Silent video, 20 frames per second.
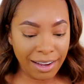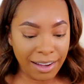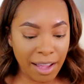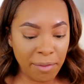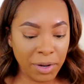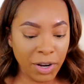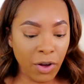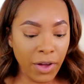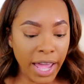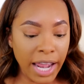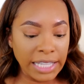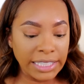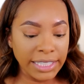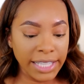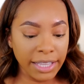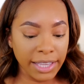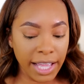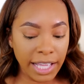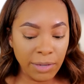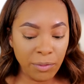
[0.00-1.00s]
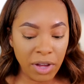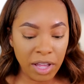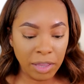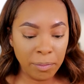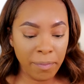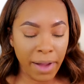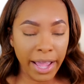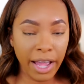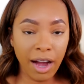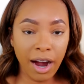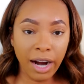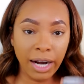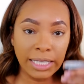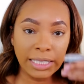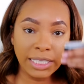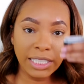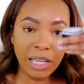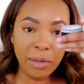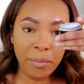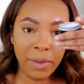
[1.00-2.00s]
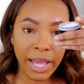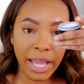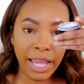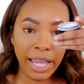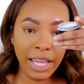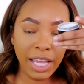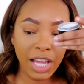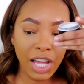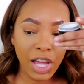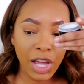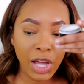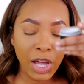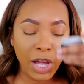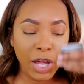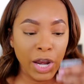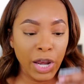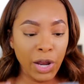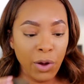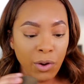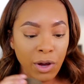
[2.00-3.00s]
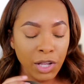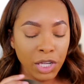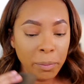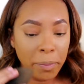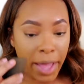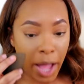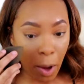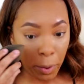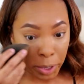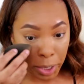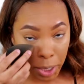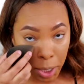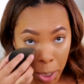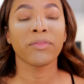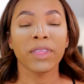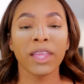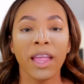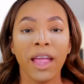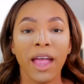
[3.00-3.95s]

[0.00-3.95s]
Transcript: Okay, I'm going to go ahead and set that with my R C M A No Color Powder.